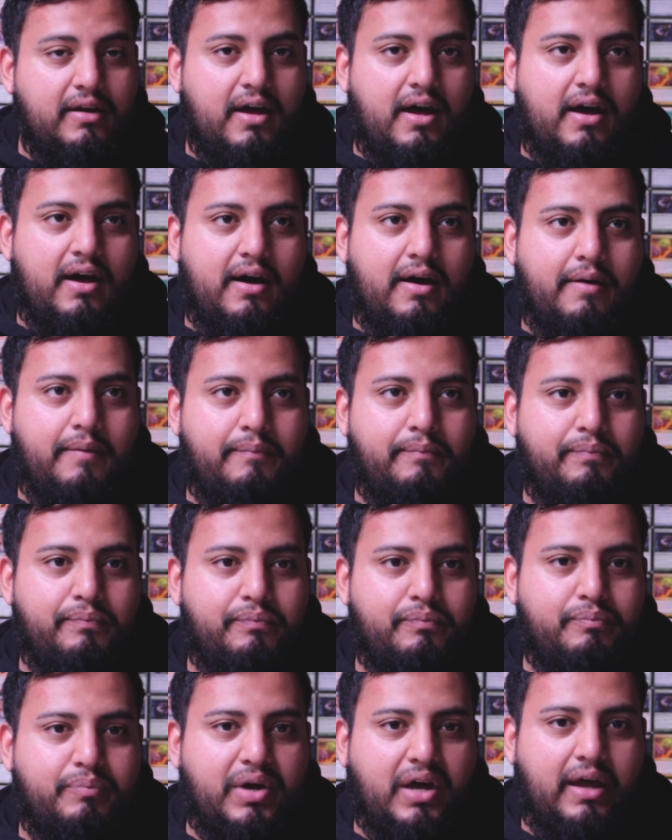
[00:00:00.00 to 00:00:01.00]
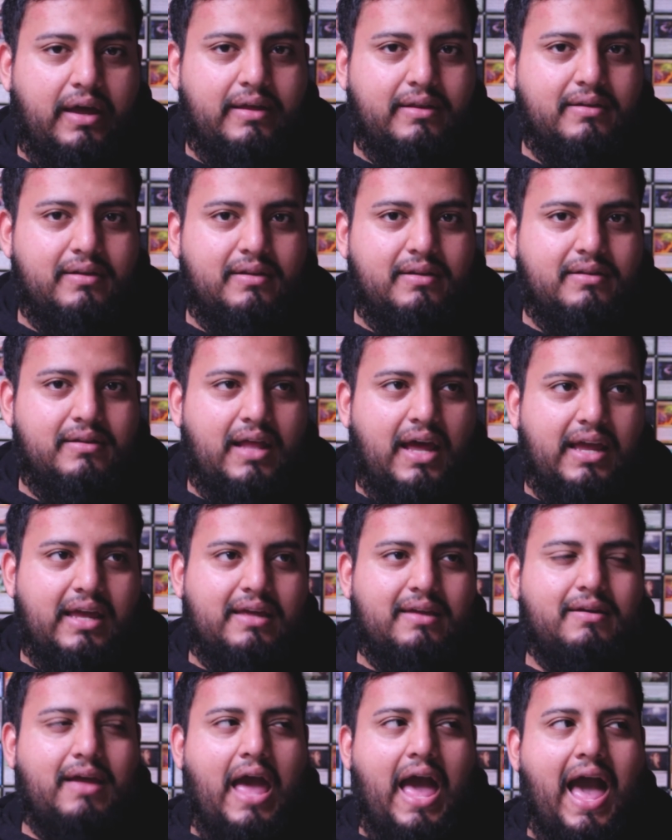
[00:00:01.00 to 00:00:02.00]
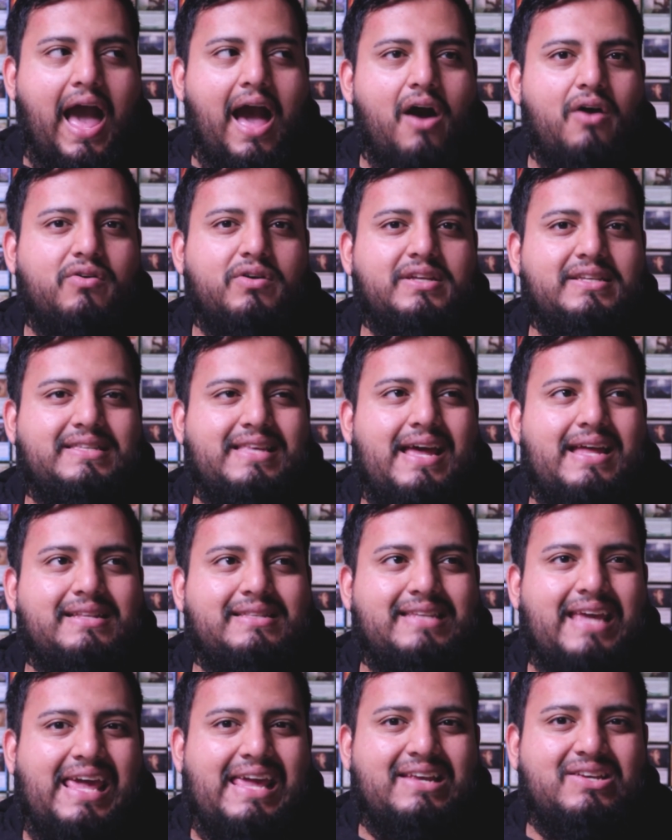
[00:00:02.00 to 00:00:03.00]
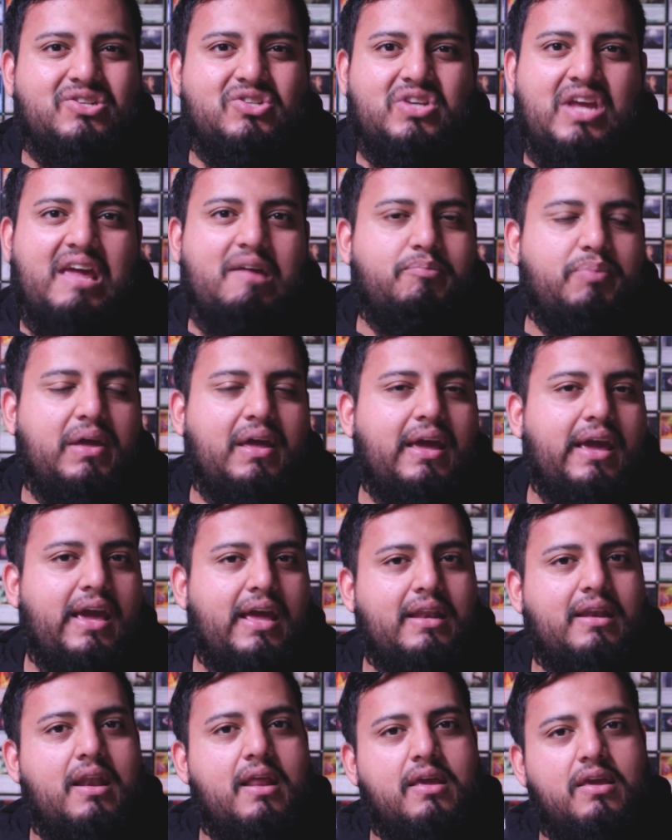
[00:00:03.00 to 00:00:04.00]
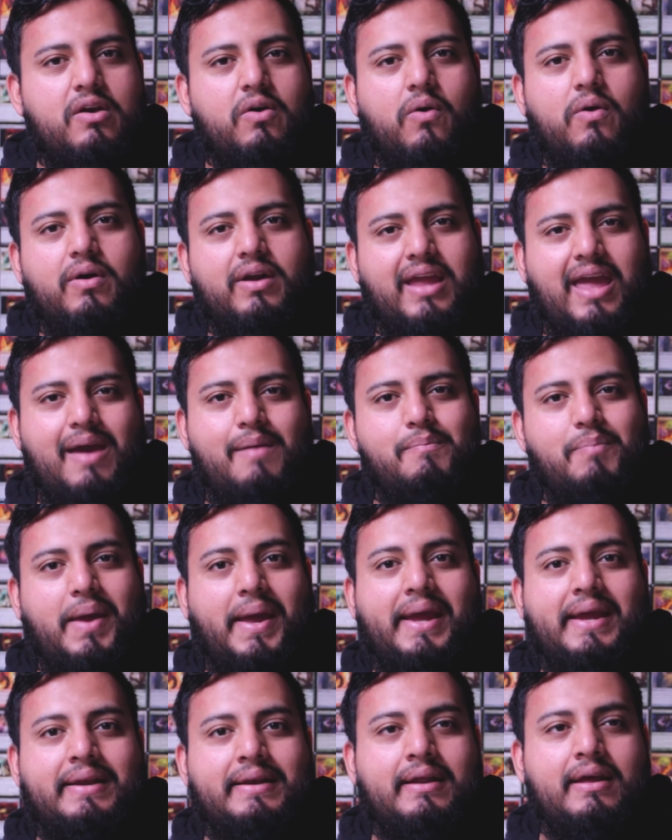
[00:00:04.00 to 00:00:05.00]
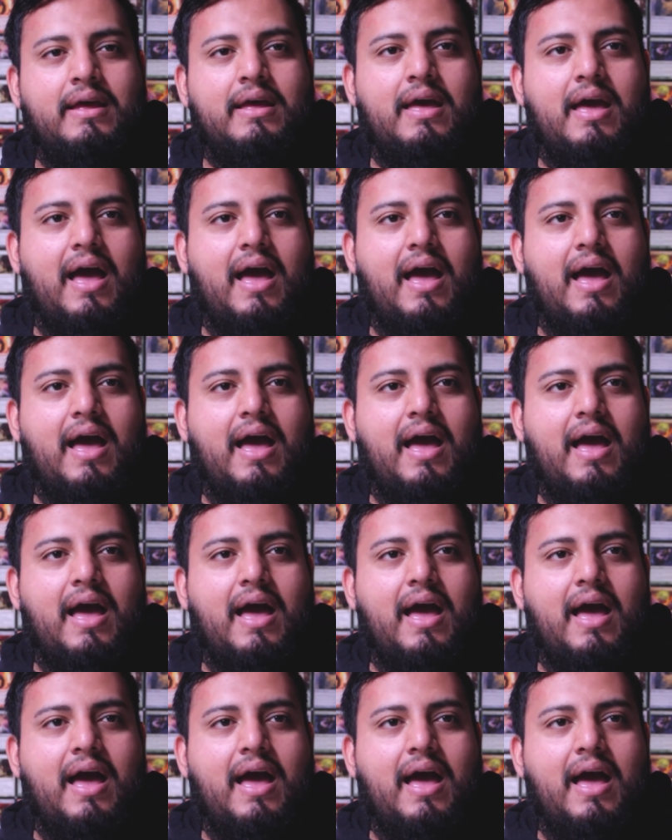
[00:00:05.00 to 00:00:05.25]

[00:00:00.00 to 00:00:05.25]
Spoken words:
But like, how does that take shape in your campaign?